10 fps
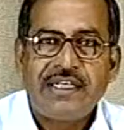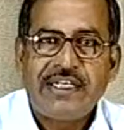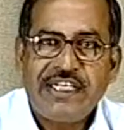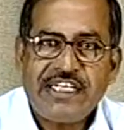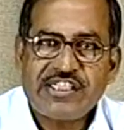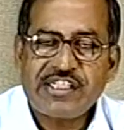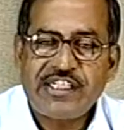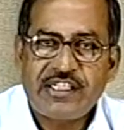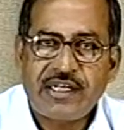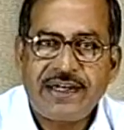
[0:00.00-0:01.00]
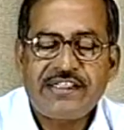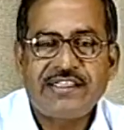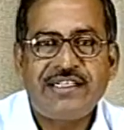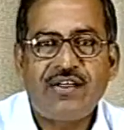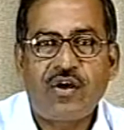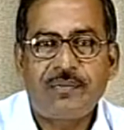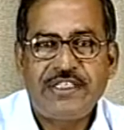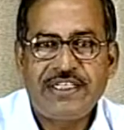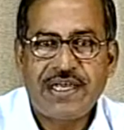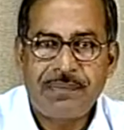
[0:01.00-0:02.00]
each iteration of
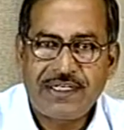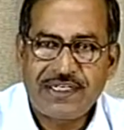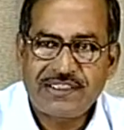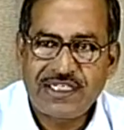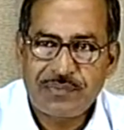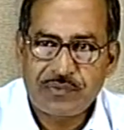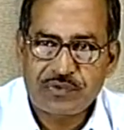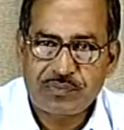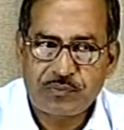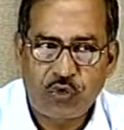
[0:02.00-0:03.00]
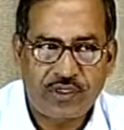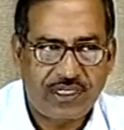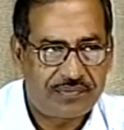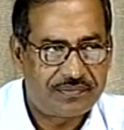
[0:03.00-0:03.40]
the application program,